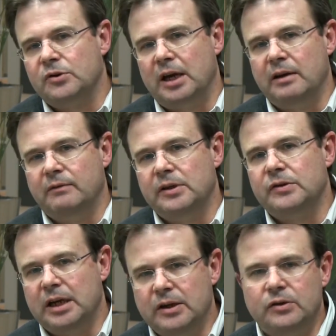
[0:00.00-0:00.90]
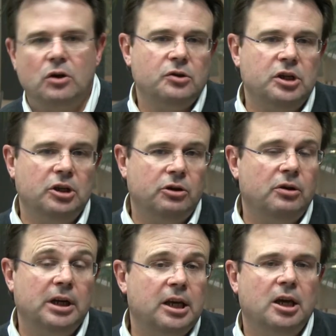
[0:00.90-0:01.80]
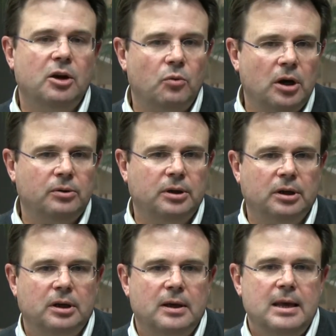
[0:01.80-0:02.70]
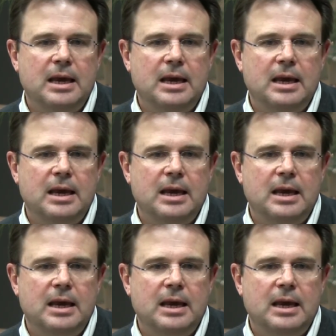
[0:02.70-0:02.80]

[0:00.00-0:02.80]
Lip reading: savings is continually eroded.